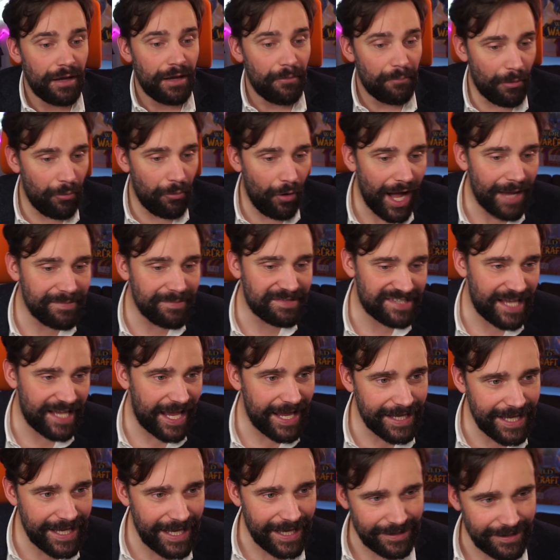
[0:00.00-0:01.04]
But what I'm
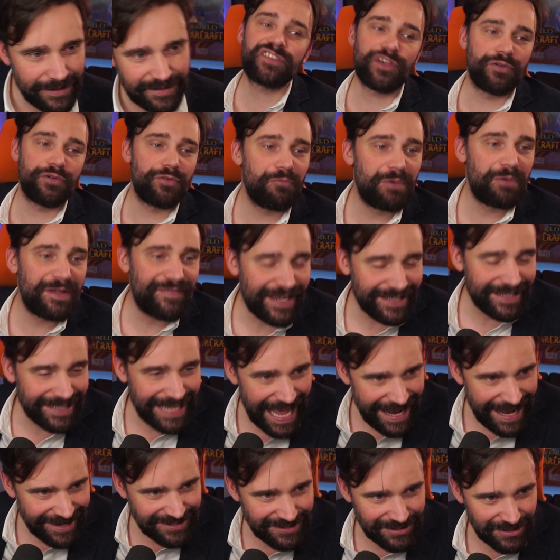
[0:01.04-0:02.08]
saying is, we've had an
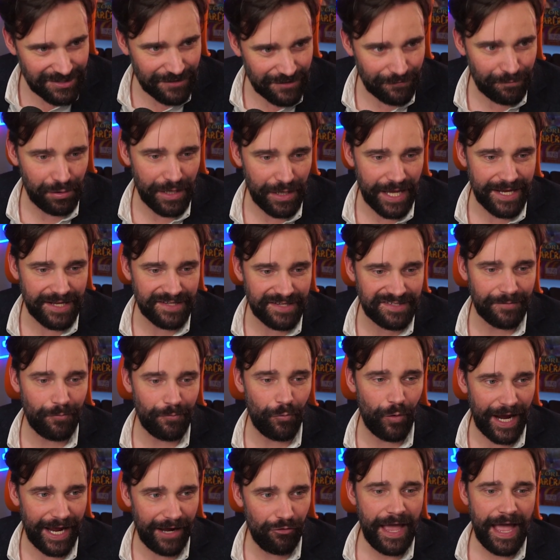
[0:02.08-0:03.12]
exodus of players in
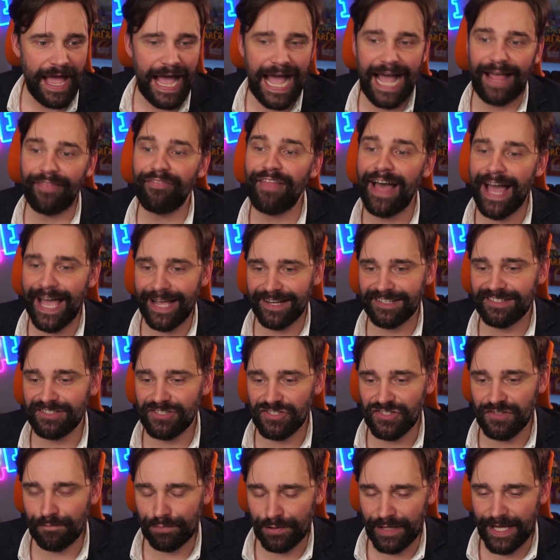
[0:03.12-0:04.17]
WoW, and that
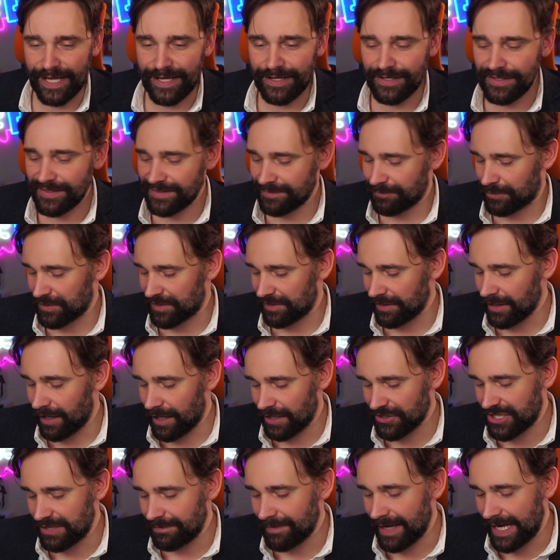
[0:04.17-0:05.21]
exodus of players was
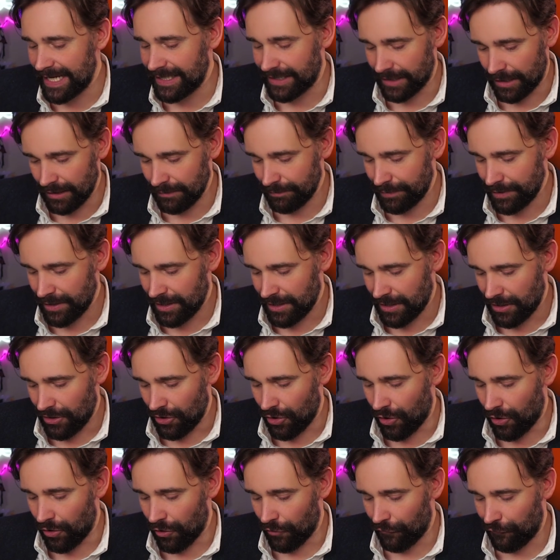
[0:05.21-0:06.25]
largely made up
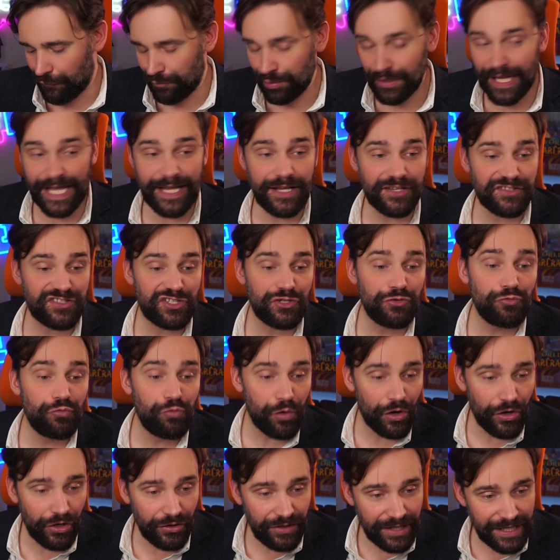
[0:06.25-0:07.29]
of players who
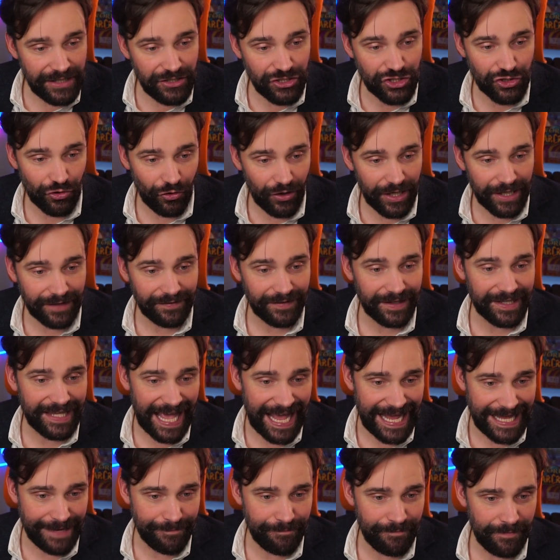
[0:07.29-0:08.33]
weren't enjoying the
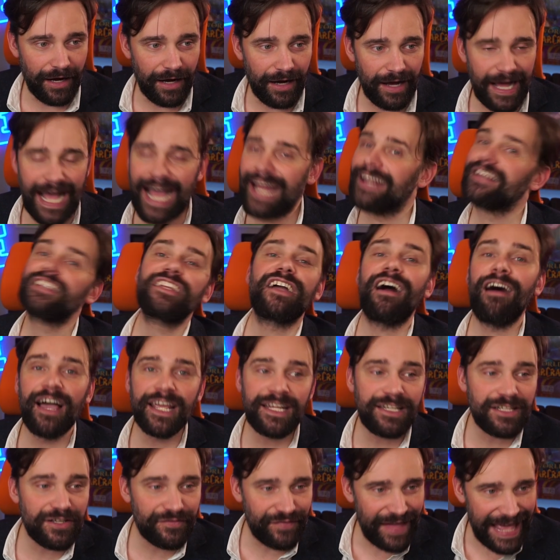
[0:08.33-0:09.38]
game and
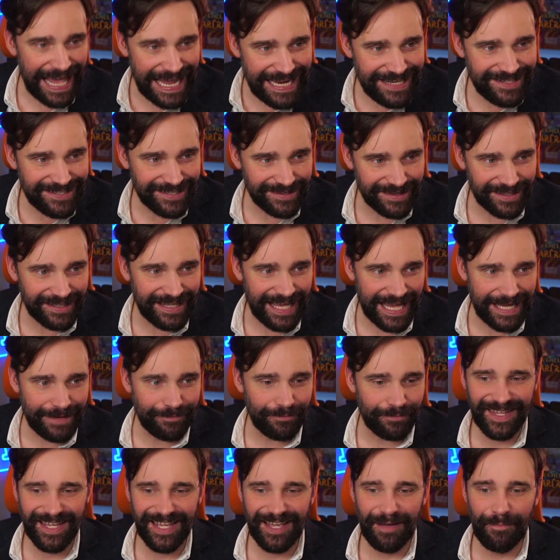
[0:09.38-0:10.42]
kind of hated the
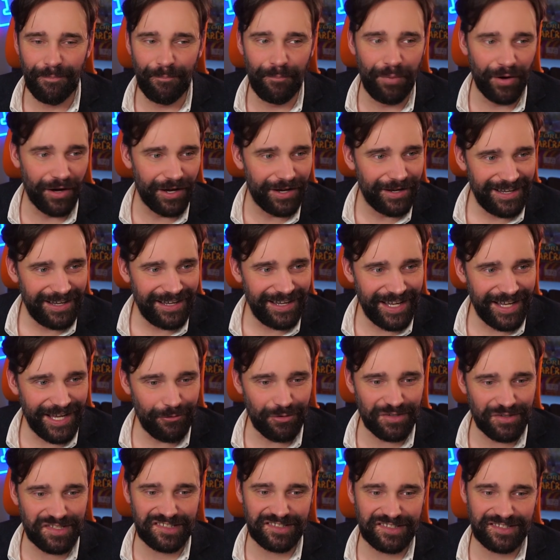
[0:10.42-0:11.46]
game, but it
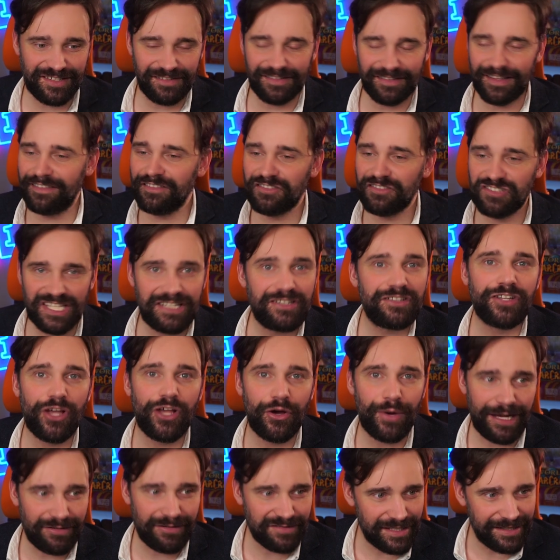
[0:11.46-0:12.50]
was didn't know
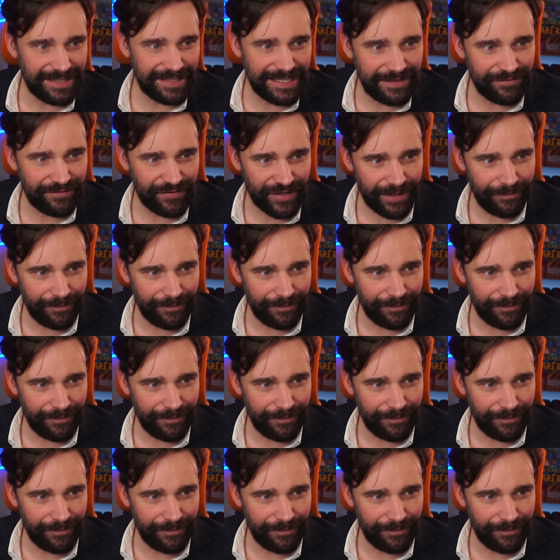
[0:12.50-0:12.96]
how to leave it.